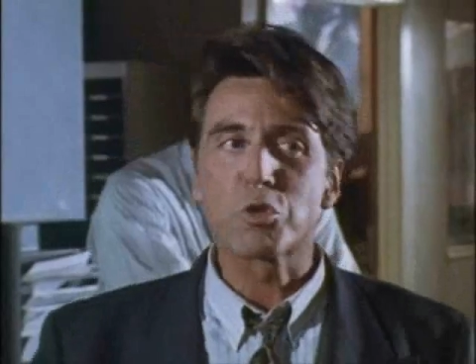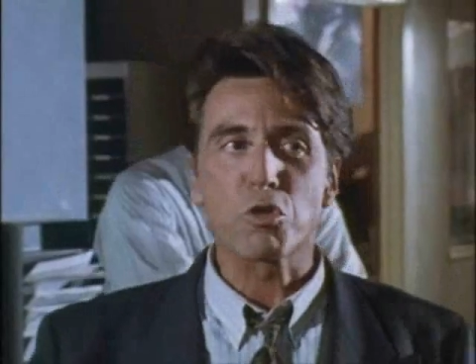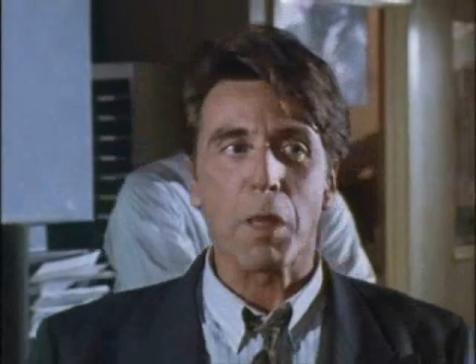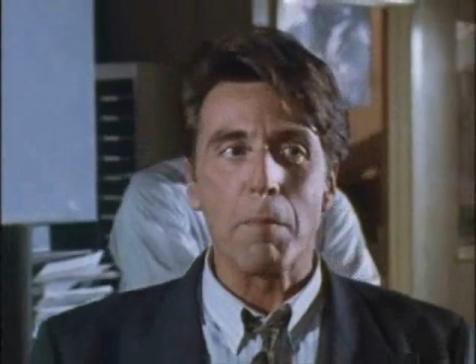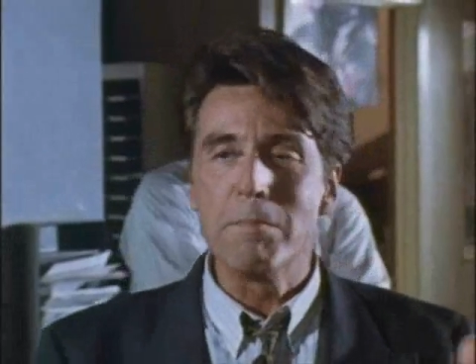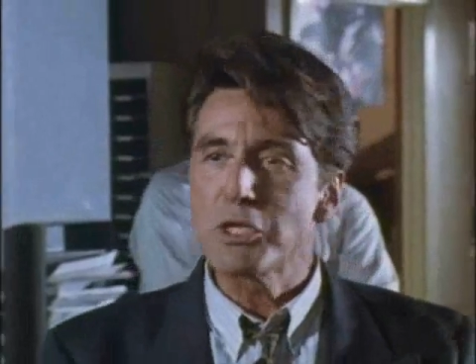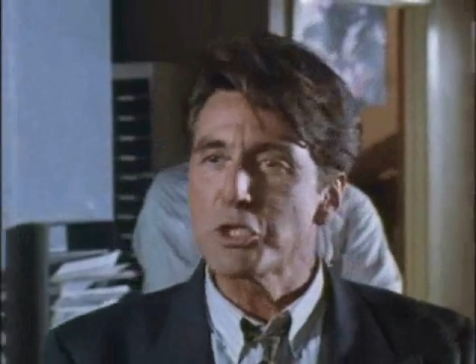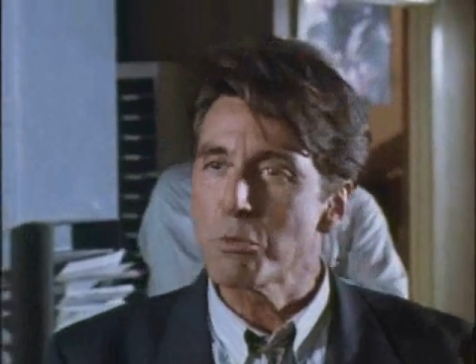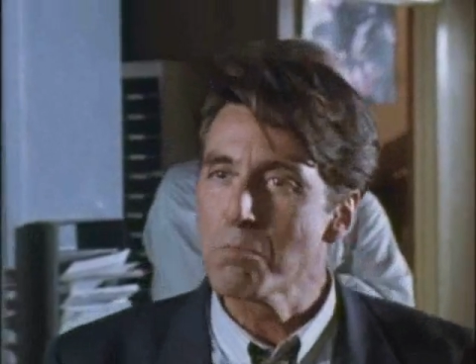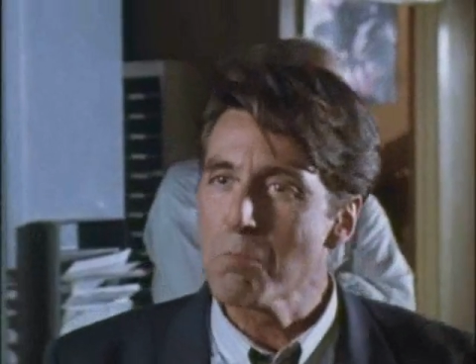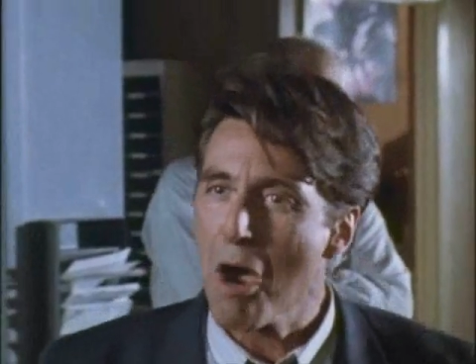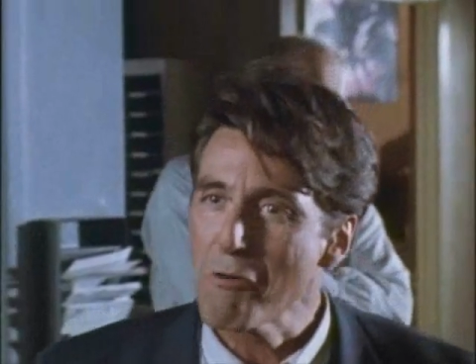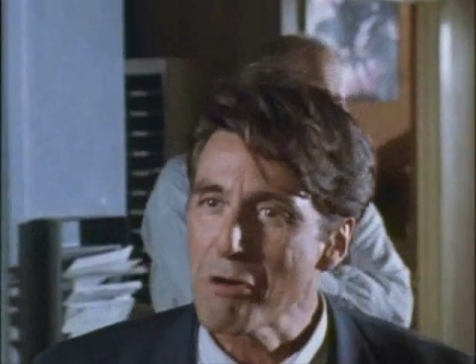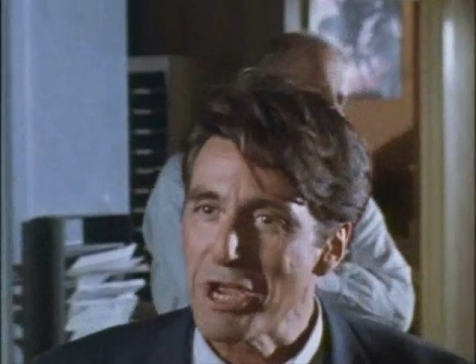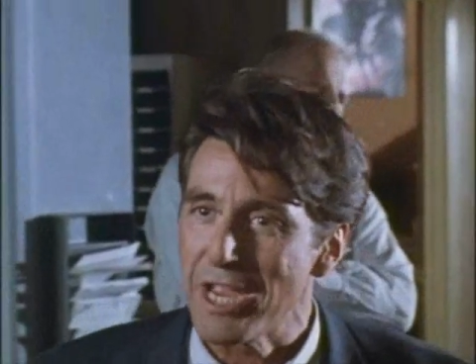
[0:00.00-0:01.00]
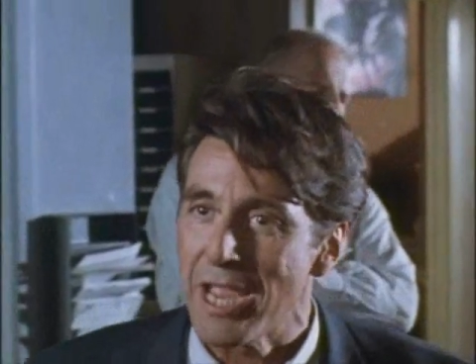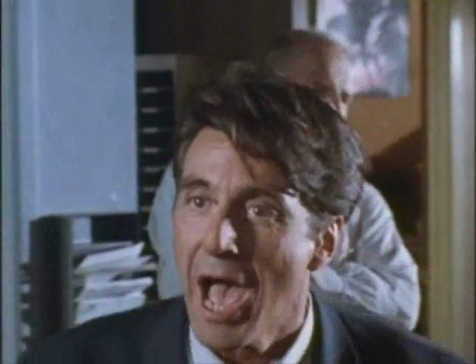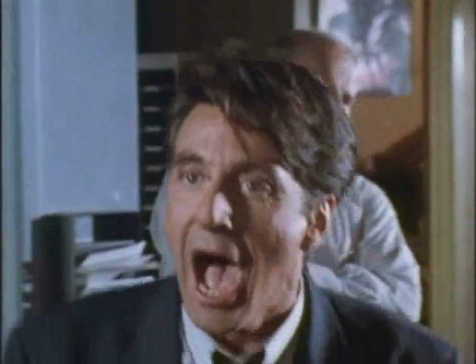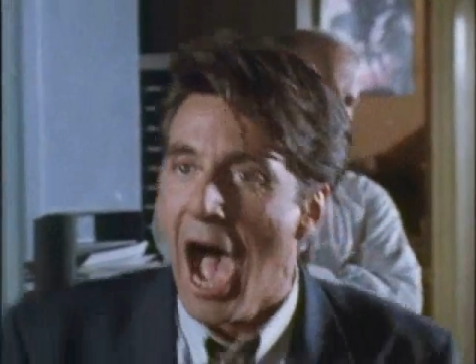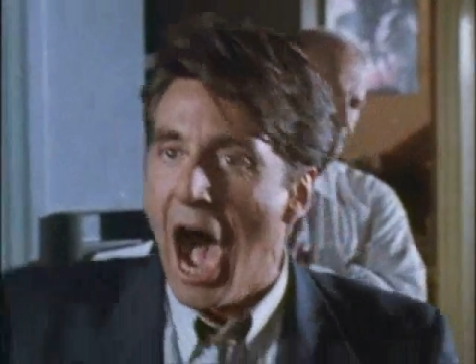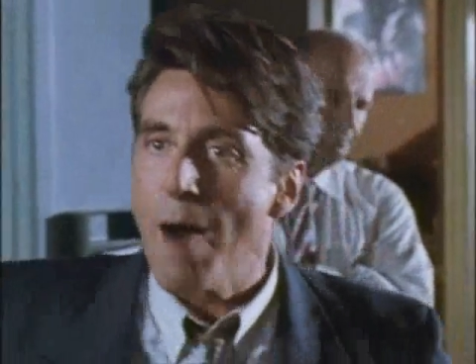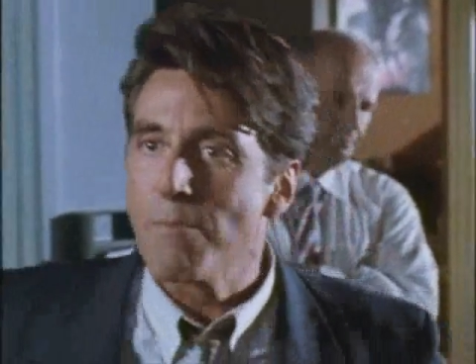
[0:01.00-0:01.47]
I'm gonna talk to Mitch and Murray.
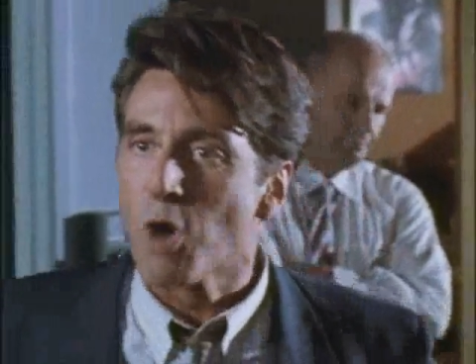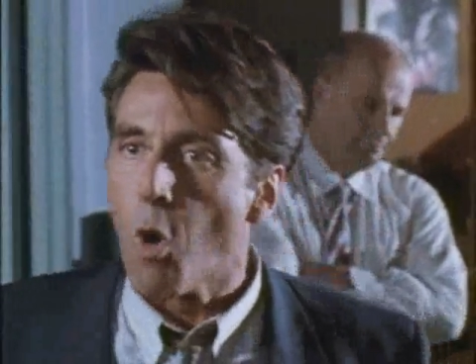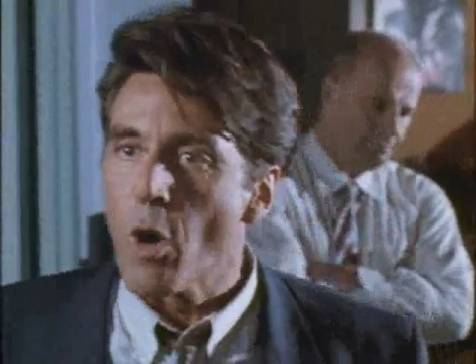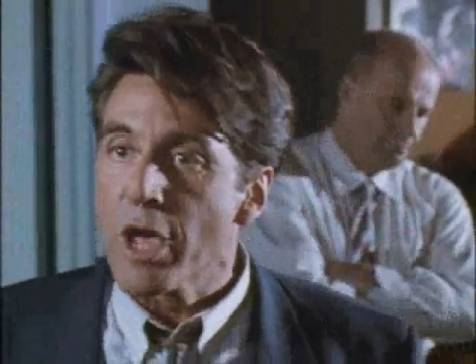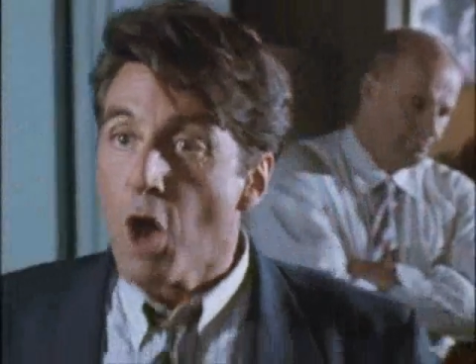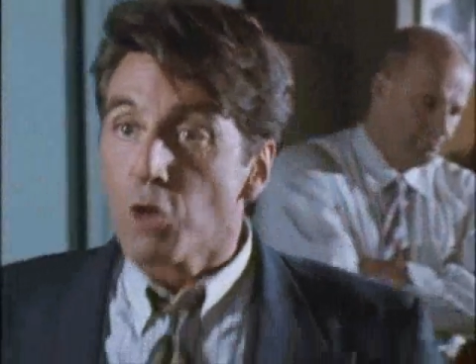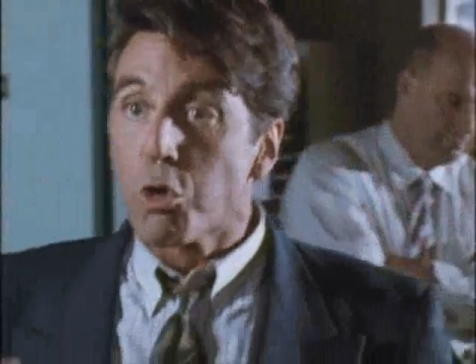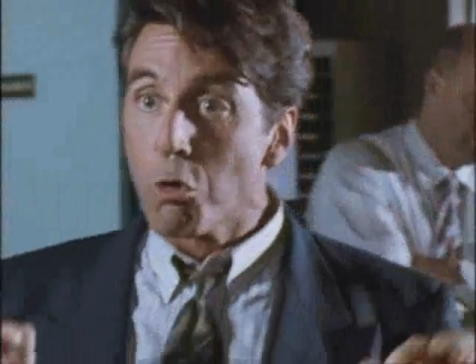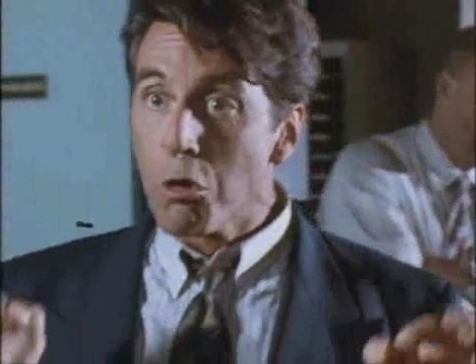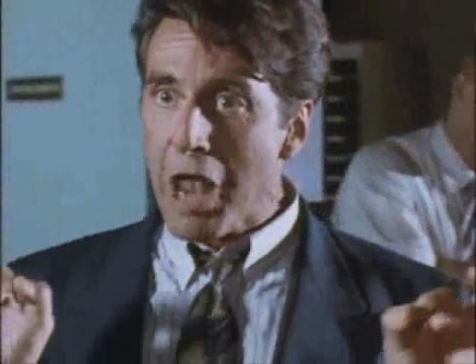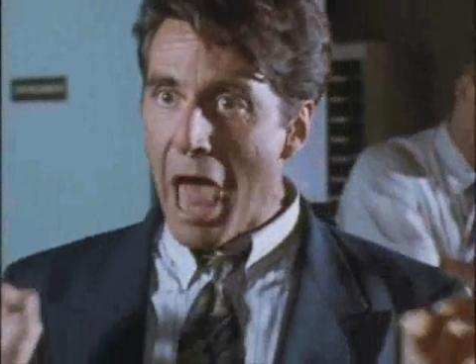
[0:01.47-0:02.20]
I'm going to